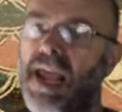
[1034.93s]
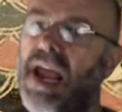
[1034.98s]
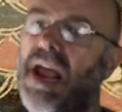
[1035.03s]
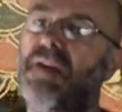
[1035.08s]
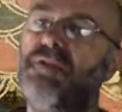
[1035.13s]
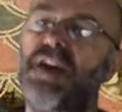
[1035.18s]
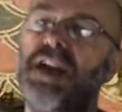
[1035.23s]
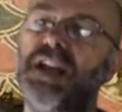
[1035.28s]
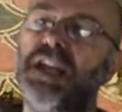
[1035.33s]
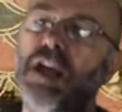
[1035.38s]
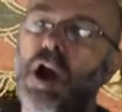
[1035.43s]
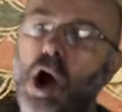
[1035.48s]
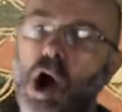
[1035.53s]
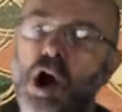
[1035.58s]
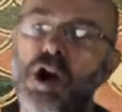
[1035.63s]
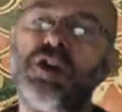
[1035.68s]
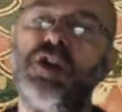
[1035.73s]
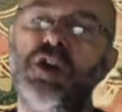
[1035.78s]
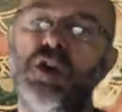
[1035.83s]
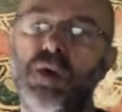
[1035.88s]
And then he
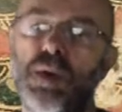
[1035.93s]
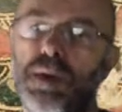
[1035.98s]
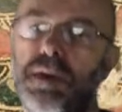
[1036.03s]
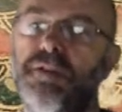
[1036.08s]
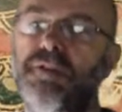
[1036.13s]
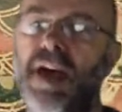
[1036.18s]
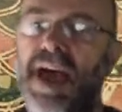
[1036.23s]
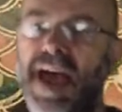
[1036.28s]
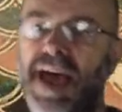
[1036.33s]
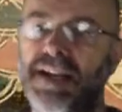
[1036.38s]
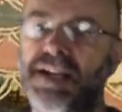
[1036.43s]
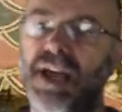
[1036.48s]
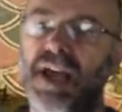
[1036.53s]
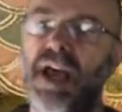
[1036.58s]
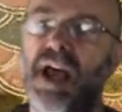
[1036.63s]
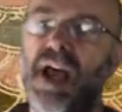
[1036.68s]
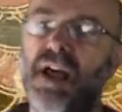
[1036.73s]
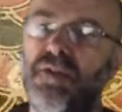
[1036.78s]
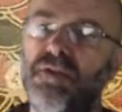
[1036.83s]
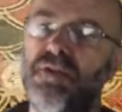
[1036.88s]
argues that
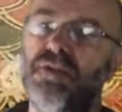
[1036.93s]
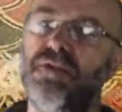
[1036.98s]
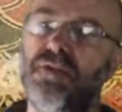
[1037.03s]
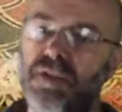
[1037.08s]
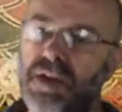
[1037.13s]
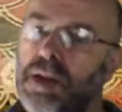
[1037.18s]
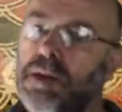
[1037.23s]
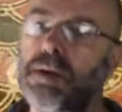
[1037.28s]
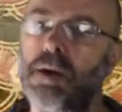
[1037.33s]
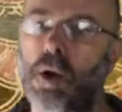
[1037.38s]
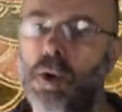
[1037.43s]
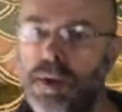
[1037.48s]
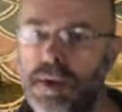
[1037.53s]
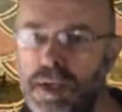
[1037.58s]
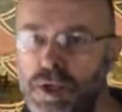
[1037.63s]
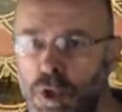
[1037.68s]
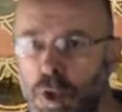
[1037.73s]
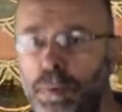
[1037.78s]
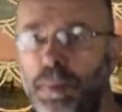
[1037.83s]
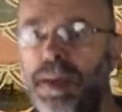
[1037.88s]
these are
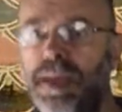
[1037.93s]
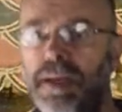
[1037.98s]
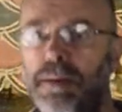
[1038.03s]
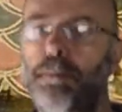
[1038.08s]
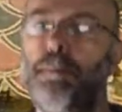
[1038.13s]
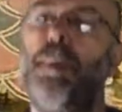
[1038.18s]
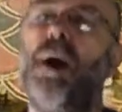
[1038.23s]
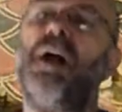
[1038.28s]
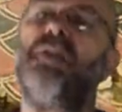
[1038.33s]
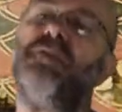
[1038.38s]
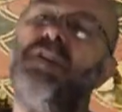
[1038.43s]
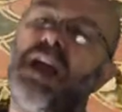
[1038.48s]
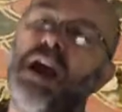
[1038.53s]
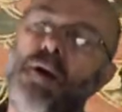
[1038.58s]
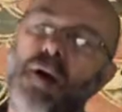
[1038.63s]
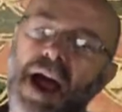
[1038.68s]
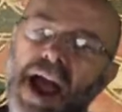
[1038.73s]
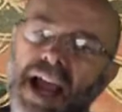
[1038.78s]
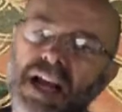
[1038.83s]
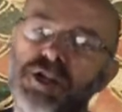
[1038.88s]
stupid, but they
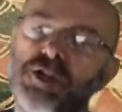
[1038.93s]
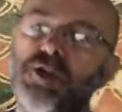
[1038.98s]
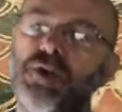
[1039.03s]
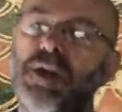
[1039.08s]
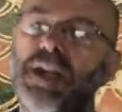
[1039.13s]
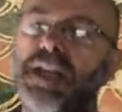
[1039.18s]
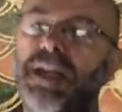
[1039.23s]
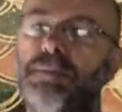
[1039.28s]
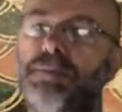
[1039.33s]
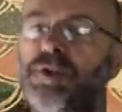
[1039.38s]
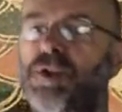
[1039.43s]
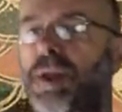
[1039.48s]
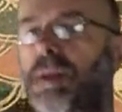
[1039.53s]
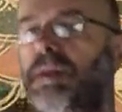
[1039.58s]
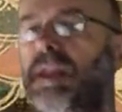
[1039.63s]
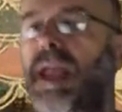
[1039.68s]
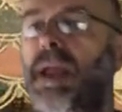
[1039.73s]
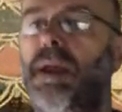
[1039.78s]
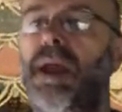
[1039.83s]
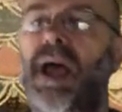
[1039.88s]
are actually just